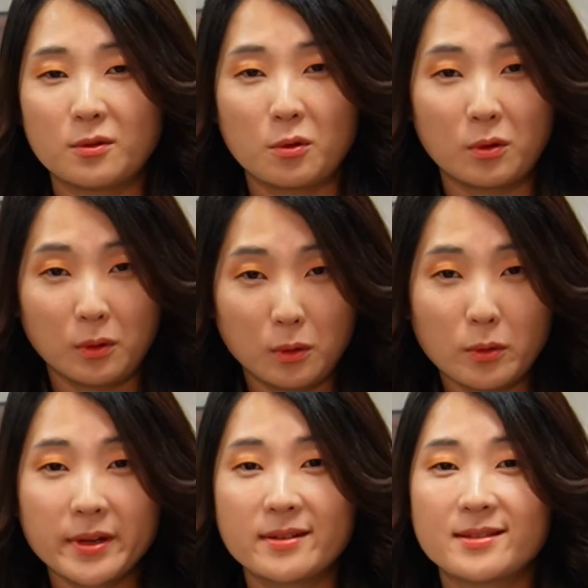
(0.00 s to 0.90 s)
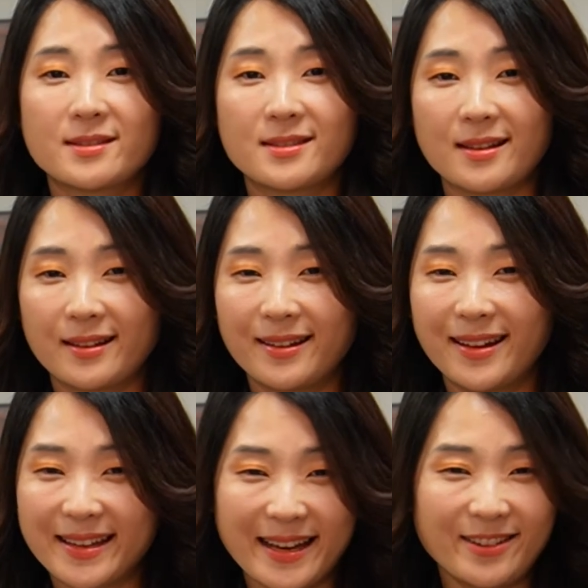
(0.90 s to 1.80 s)
your lawyers,
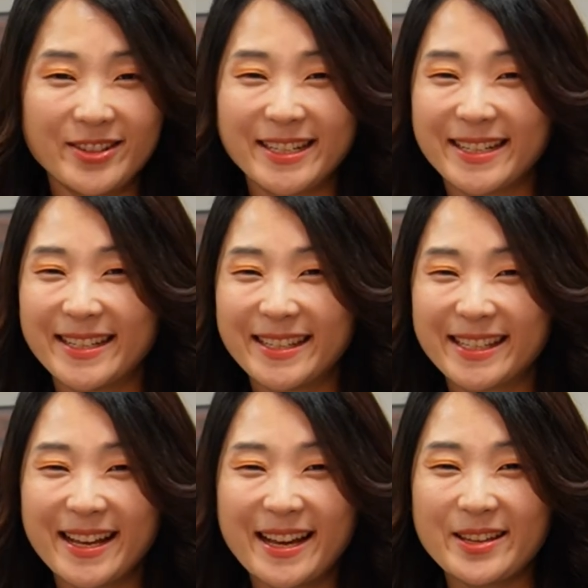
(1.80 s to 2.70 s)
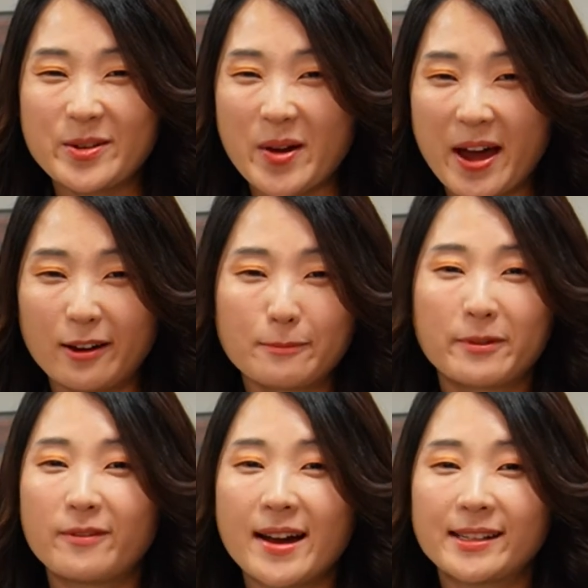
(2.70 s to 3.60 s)
accountants, your
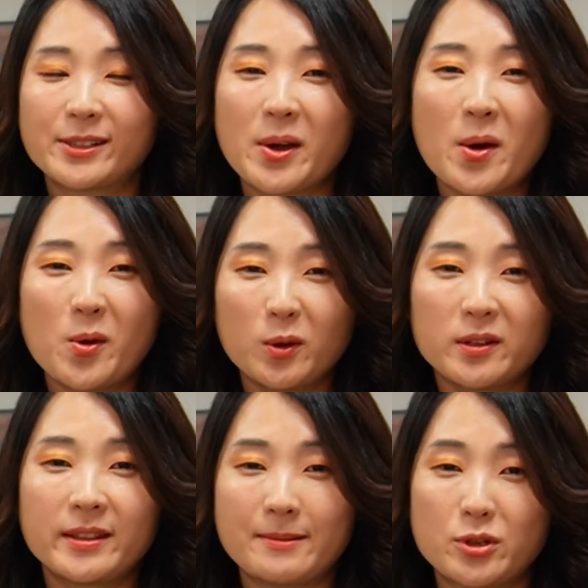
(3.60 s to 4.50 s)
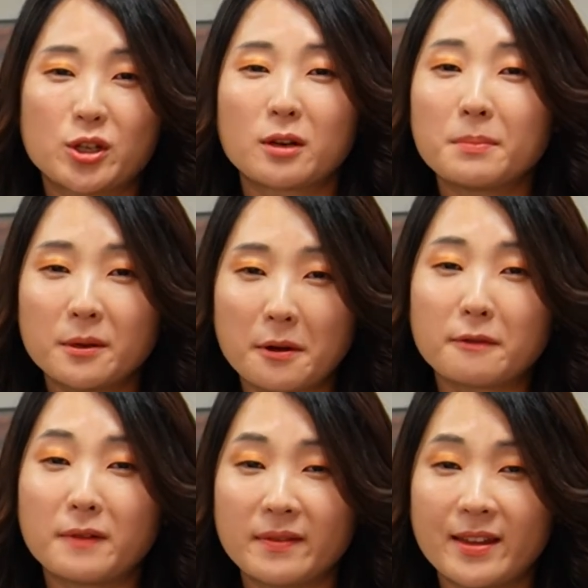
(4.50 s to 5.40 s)
health providers. All of them should be
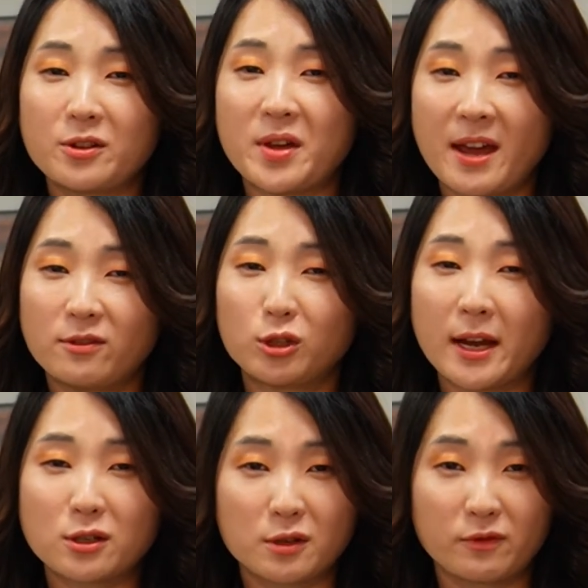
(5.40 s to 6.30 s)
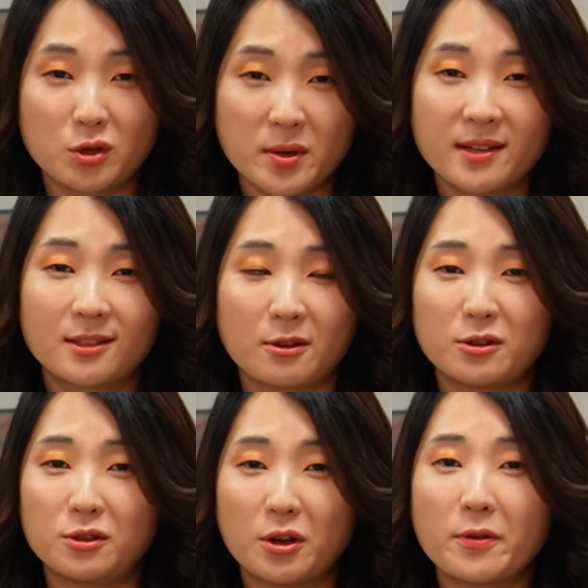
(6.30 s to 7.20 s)
notified that you have changed address so
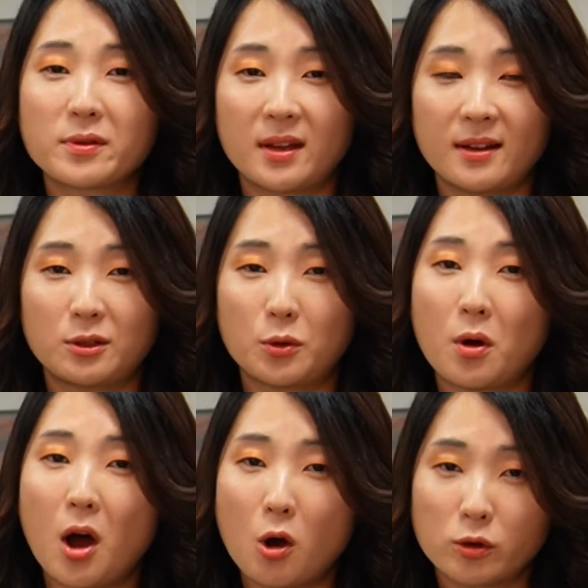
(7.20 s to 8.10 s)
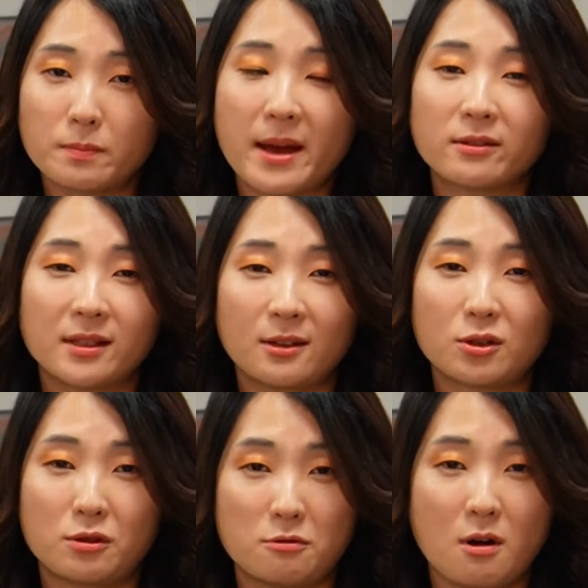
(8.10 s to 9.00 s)
you don't get your old mail
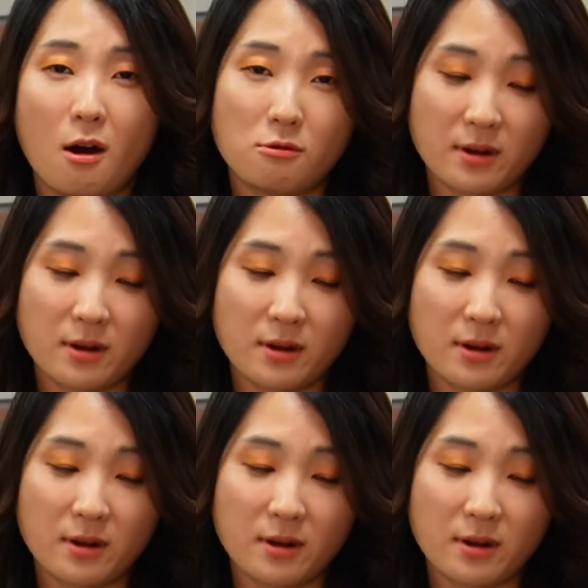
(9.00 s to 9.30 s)
sent to your old